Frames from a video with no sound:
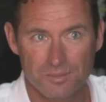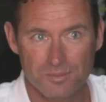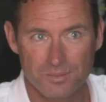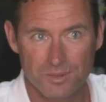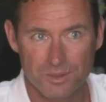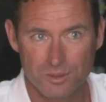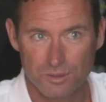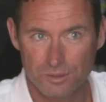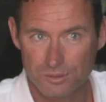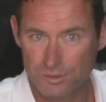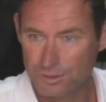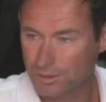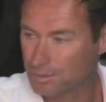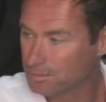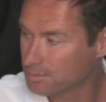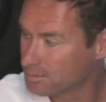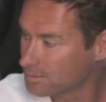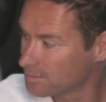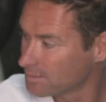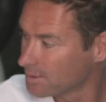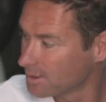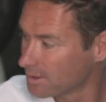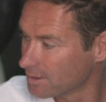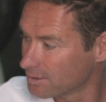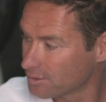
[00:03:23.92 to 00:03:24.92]
because some,
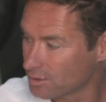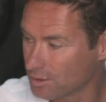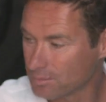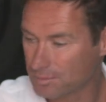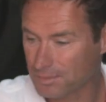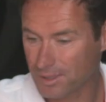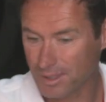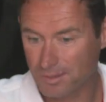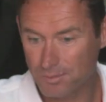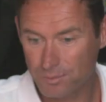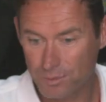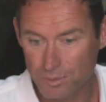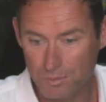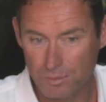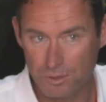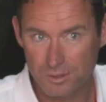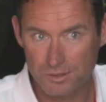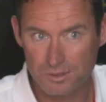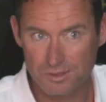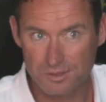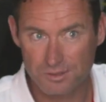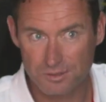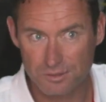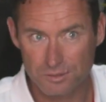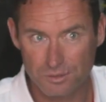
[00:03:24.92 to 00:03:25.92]
sometimes the
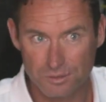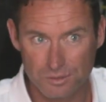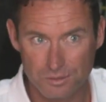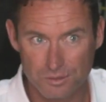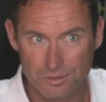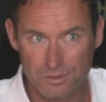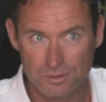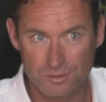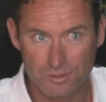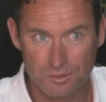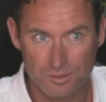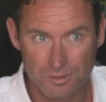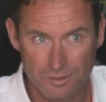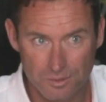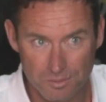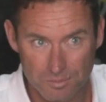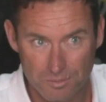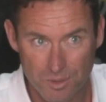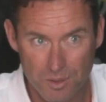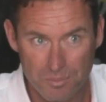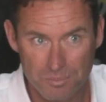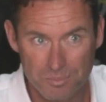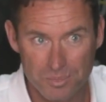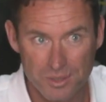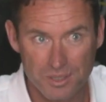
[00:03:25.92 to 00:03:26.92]
boat is so
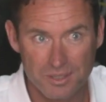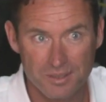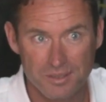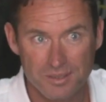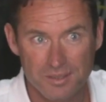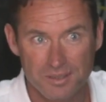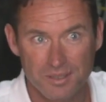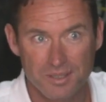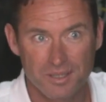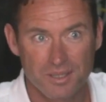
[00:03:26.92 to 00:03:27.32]
bumpy.